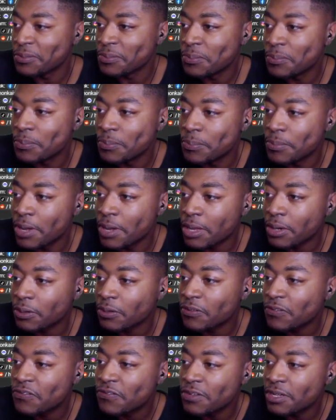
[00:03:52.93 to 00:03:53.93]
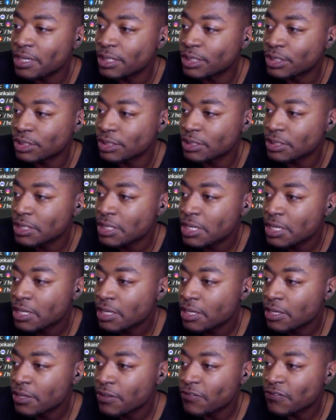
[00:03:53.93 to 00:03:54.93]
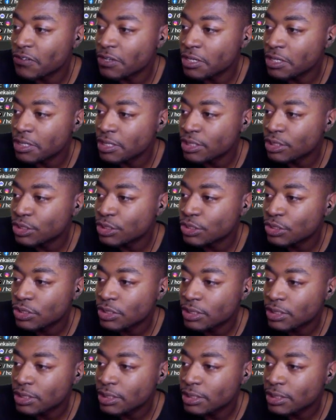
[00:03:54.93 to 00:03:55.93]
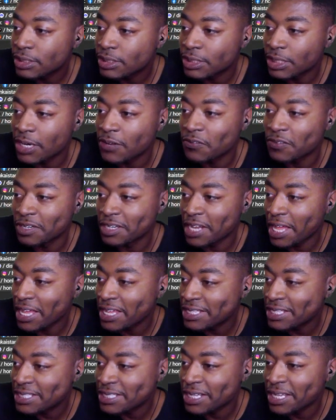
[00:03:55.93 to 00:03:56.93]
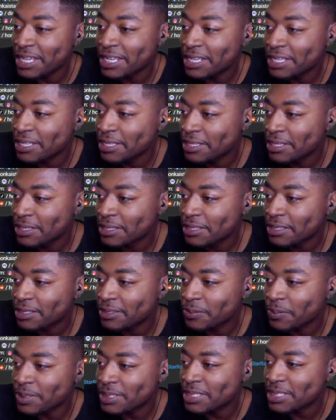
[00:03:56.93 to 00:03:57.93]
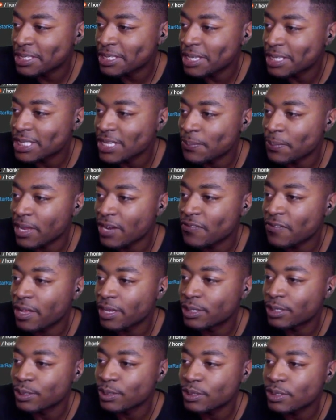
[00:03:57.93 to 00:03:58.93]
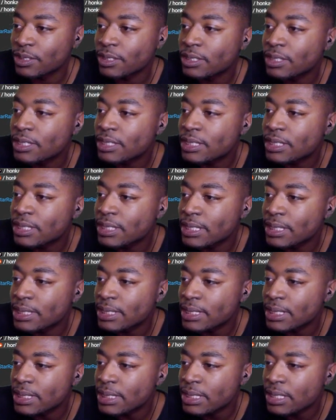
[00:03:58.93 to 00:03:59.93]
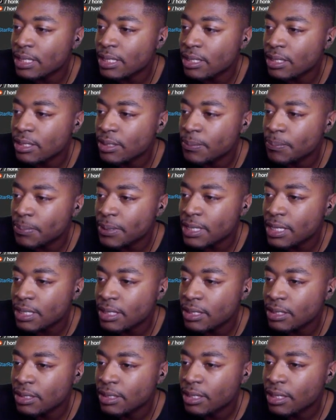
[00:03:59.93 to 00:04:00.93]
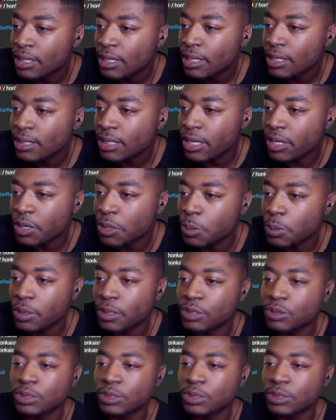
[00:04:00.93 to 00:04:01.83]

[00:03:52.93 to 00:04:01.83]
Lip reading: "Muddle fudging, fudge, son of a nice lady. What's this? I modified your Syncytia beacon? Now your words will